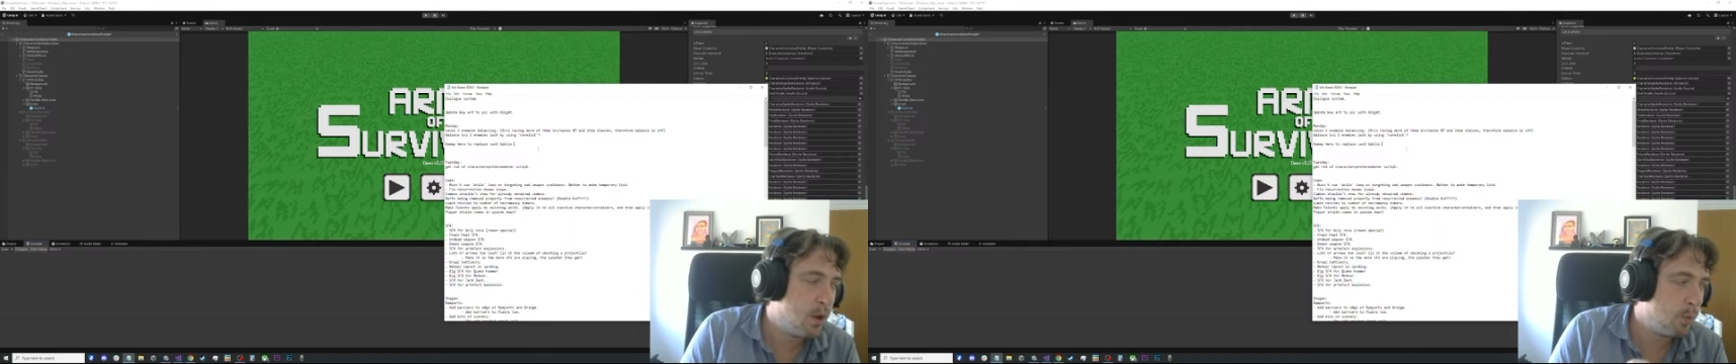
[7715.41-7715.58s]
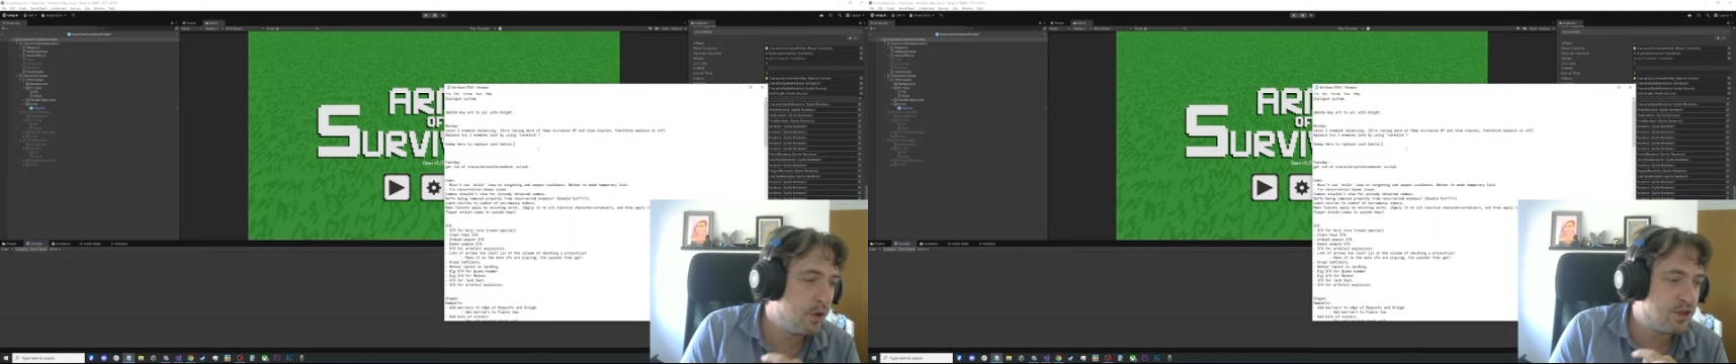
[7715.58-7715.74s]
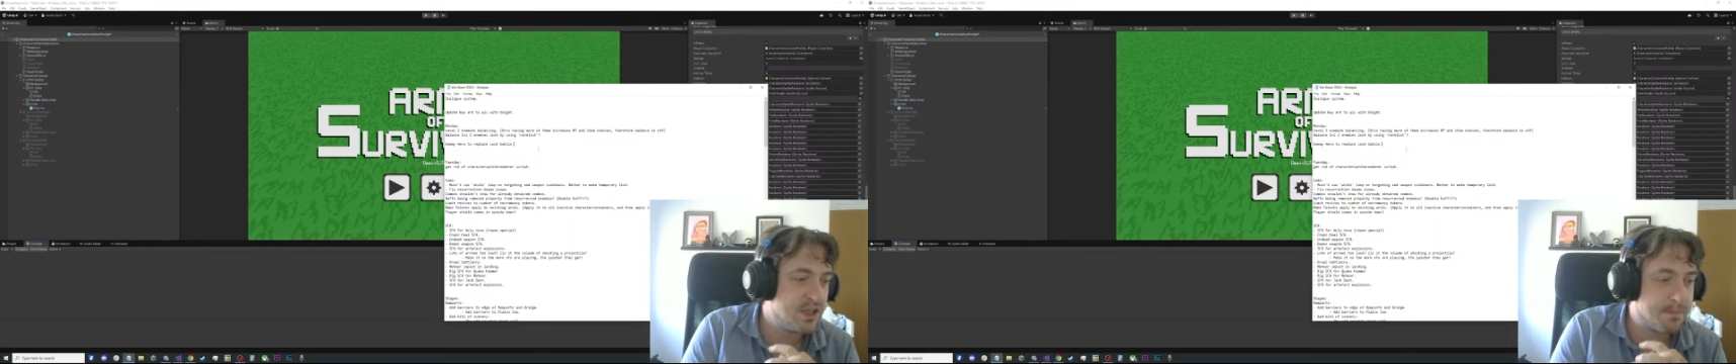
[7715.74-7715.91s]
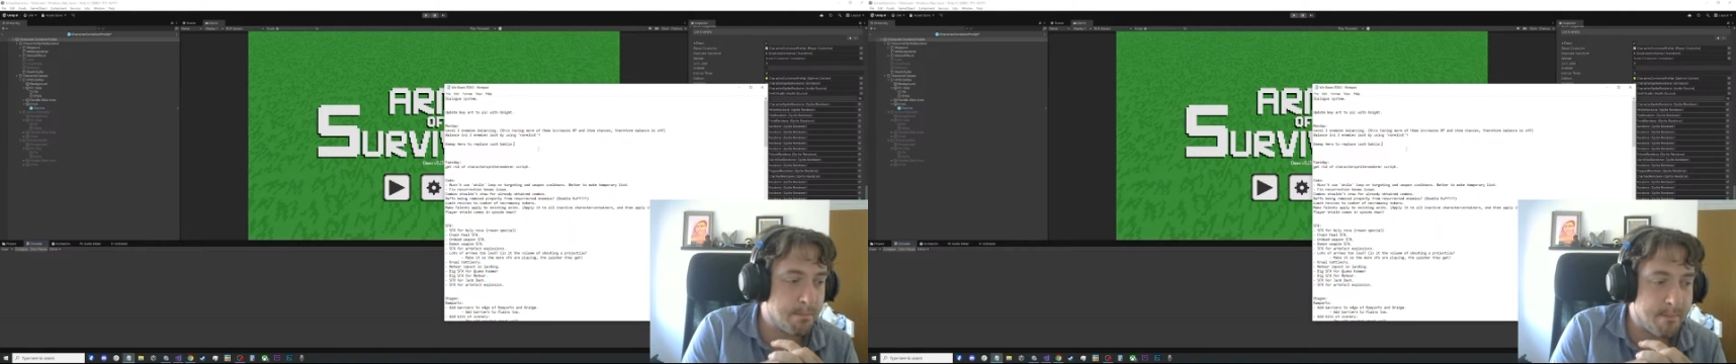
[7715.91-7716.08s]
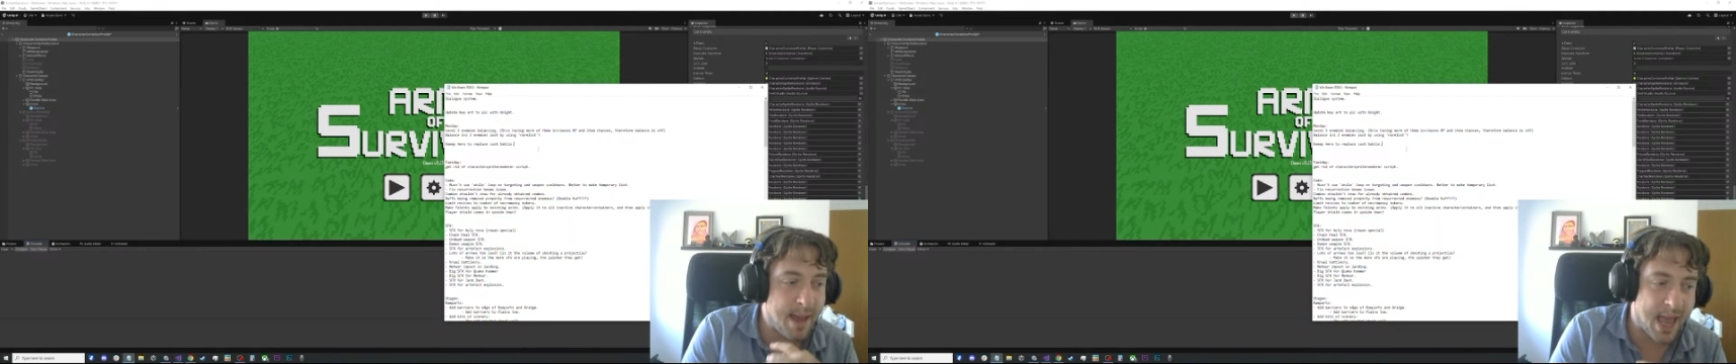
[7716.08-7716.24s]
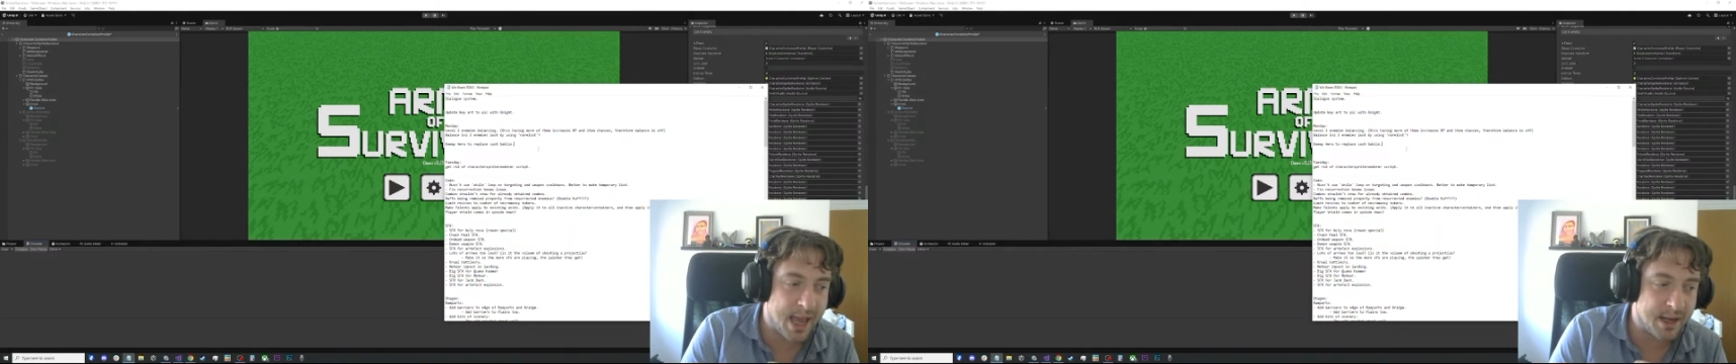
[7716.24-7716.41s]
which is
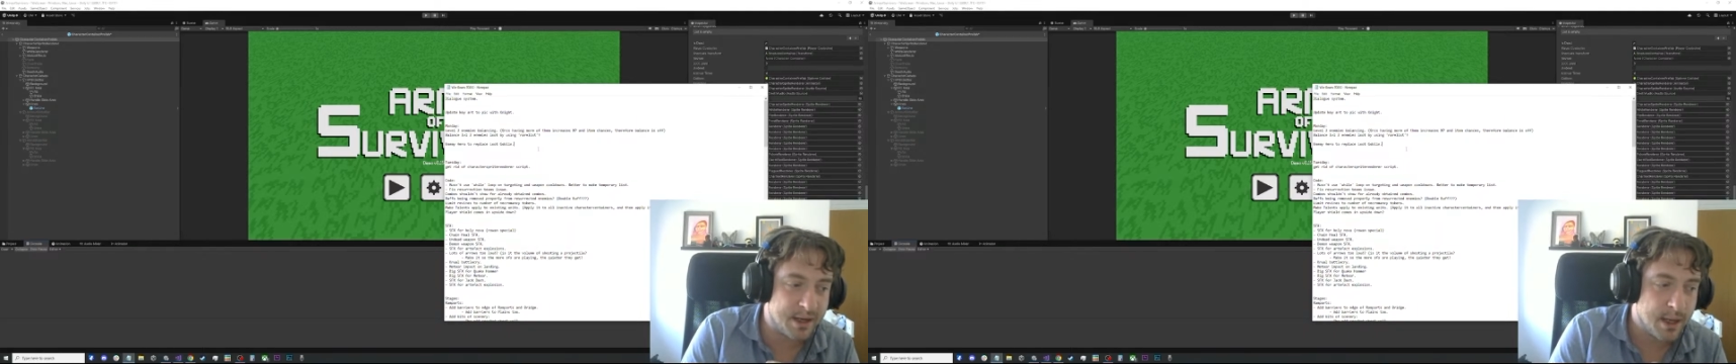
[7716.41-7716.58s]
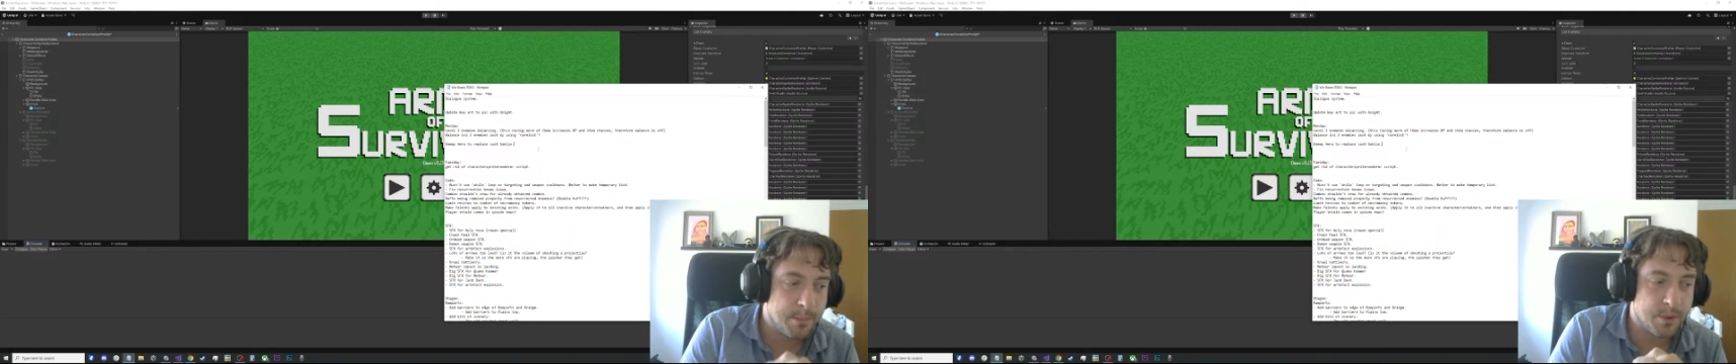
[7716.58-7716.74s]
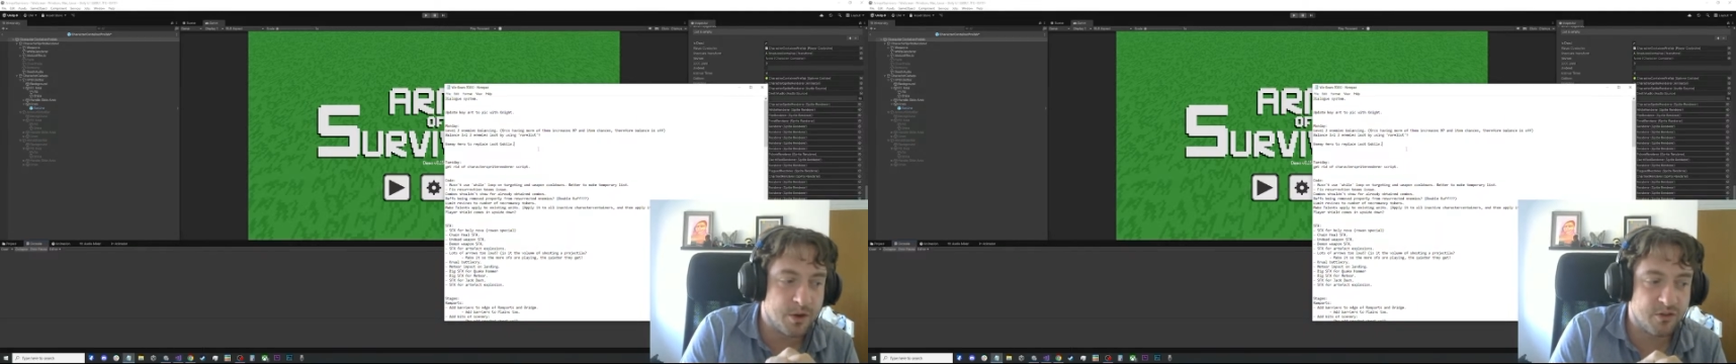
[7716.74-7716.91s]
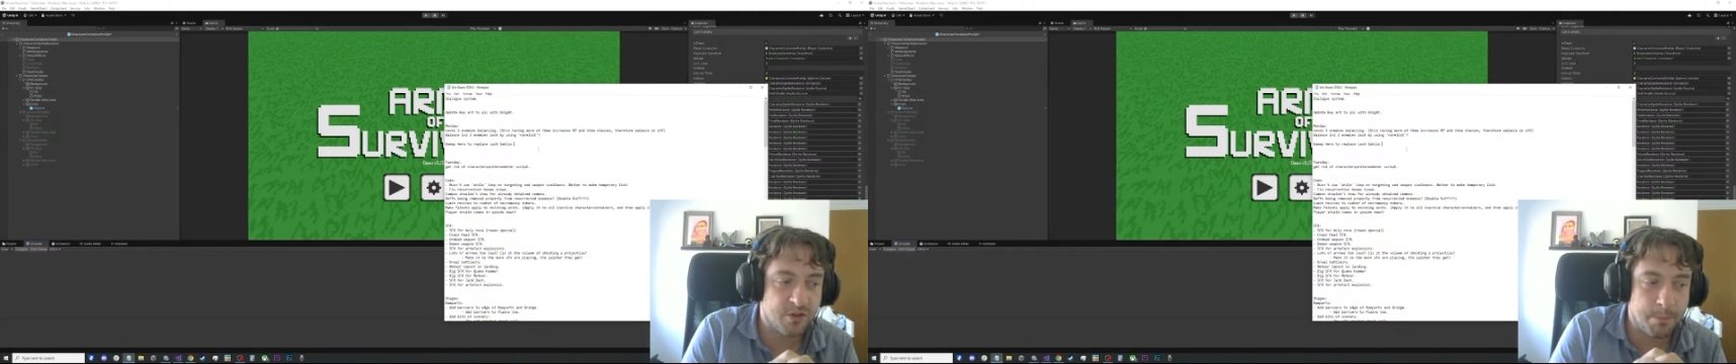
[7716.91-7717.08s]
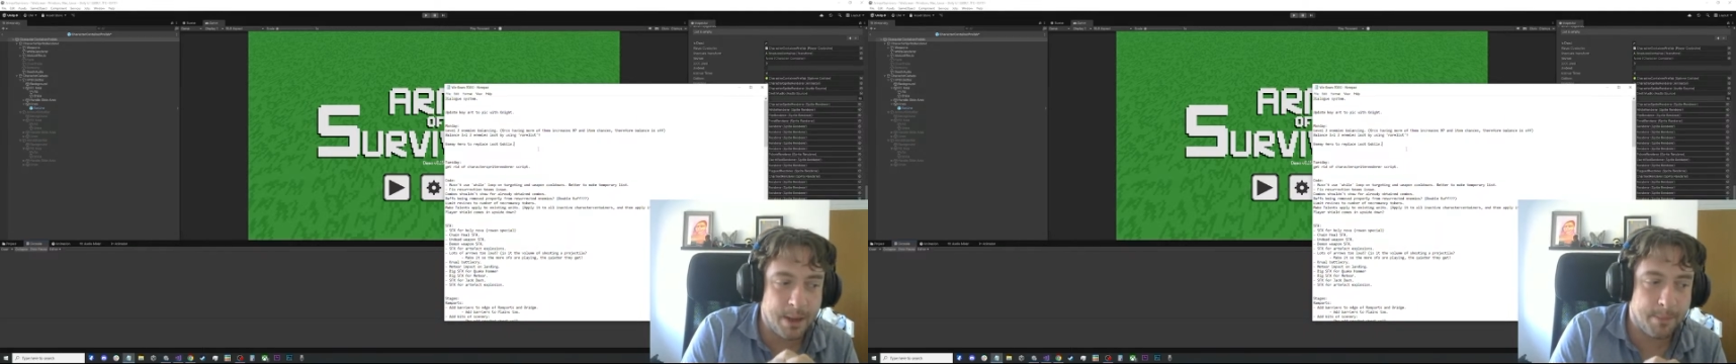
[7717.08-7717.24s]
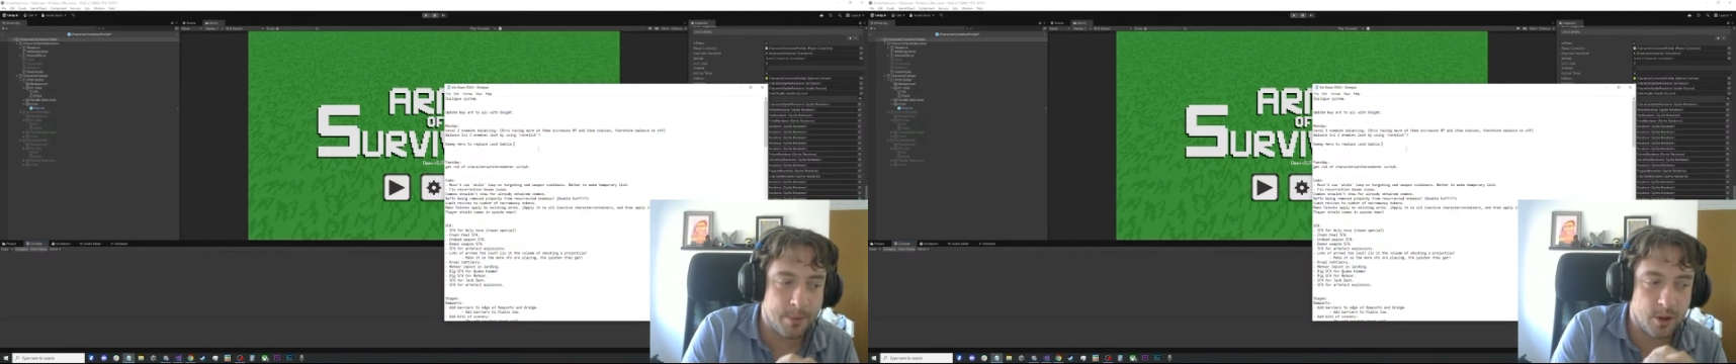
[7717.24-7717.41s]
mad because the people